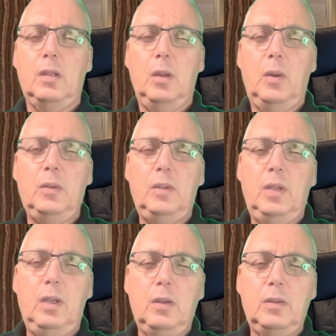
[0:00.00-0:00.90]
Note
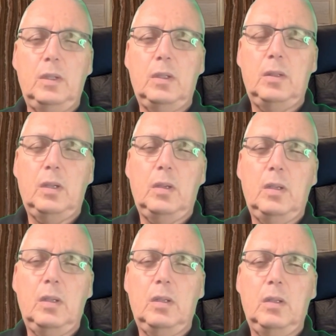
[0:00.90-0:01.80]
here
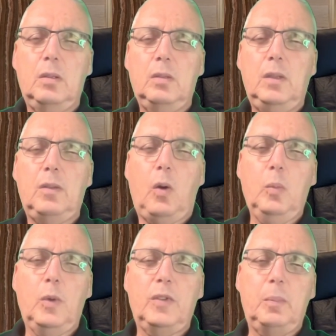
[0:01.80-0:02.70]
that it's
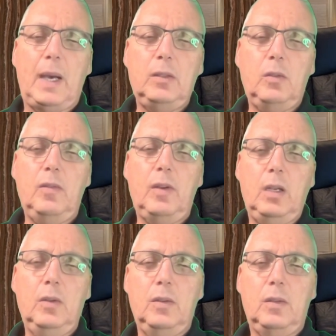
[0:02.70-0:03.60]
almost binary
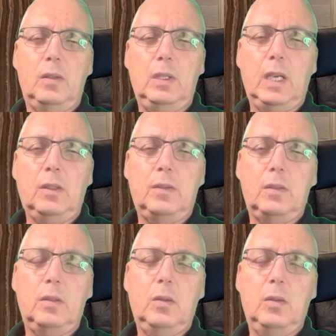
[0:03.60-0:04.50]
values, yes
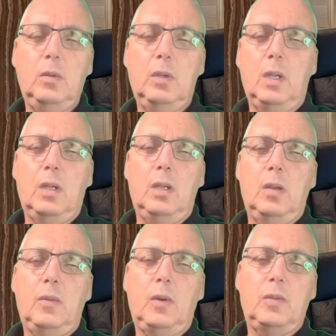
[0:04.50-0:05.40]
and no.
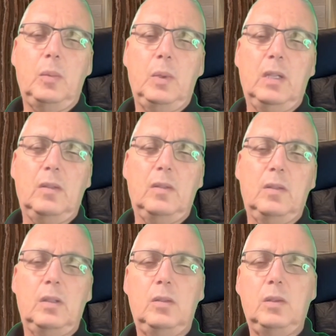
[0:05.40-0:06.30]
Of course, we
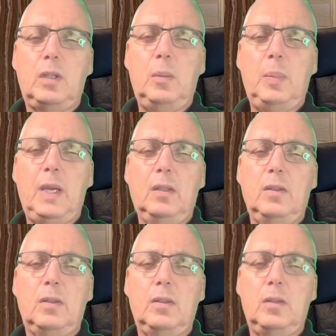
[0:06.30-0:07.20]
can do the
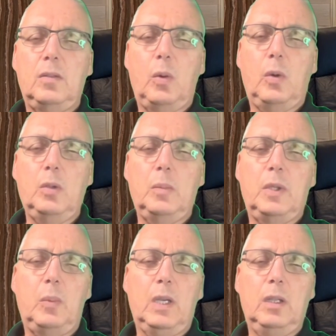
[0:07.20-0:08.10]
depends and so on, but
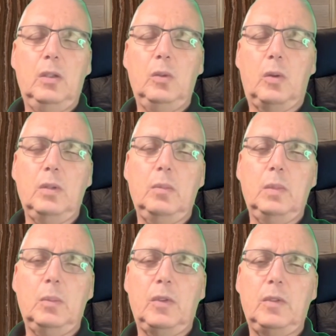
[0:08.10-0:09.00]
we can ignore
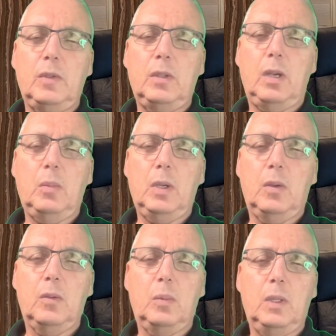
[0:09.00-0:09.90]
them most of the time
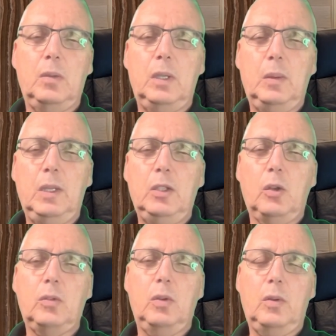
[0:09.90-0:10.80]
because we really
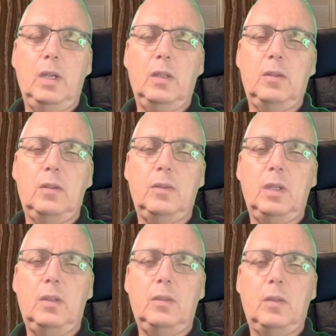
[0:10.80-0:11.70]
don't know the answer for
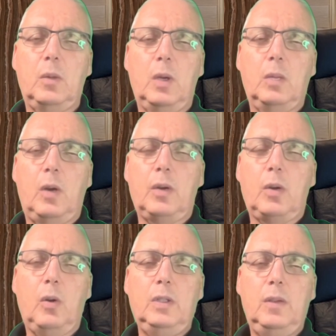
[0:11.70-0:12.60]
that. So
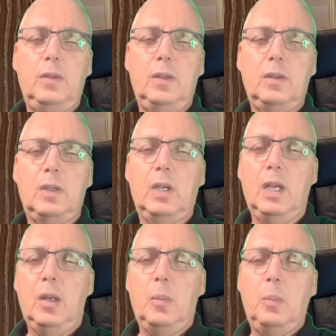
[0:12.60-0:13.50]
overall, this is a
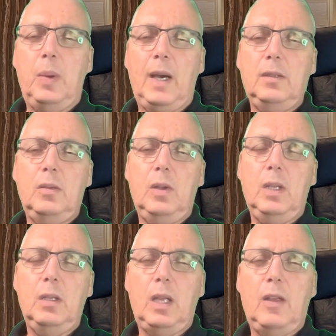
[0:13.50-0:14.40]

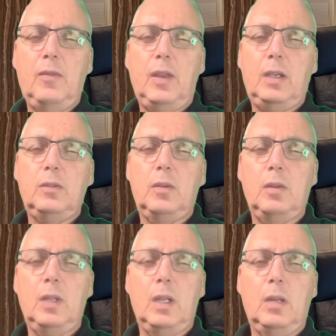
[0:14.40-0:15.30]
binary vector.
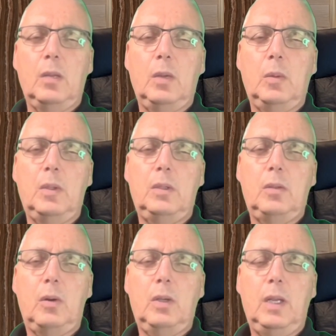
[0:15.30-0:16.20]
We will
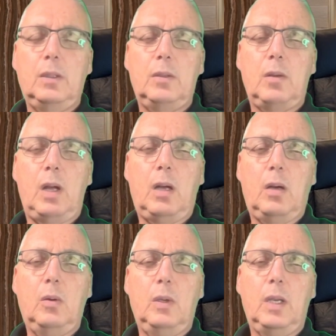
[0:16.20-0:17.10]
talk later
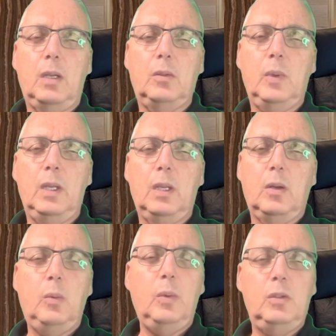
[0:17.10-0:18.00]
how can we
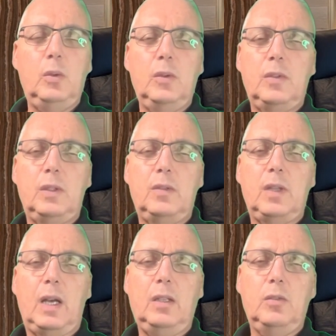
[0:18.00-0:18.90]
reduce the
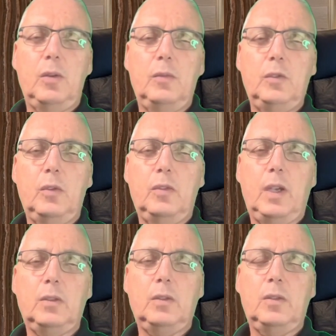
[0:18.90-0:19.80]
size of those
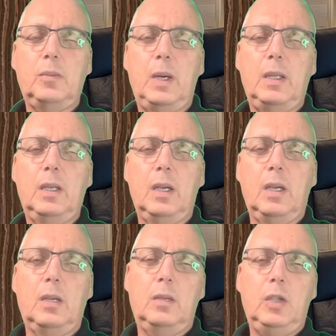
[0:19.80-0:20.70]
vectors by
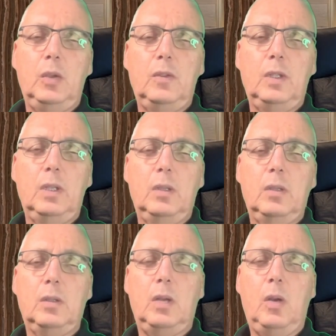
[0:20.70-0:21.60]
using
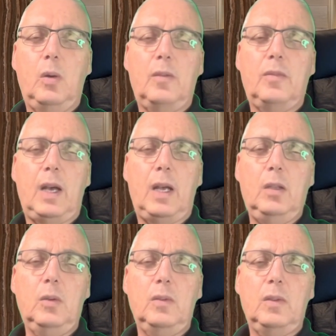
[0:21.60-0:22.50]
lower
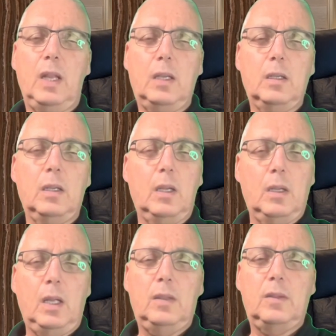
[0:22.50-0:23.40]
values like
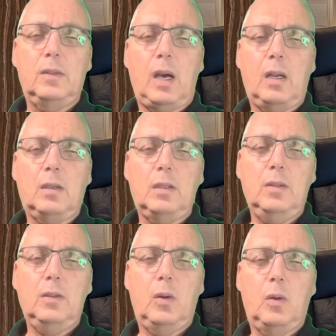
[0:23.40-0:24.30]

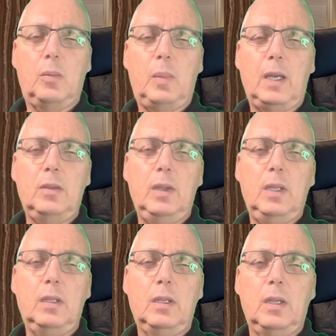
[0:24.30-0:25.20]
scalars or binary.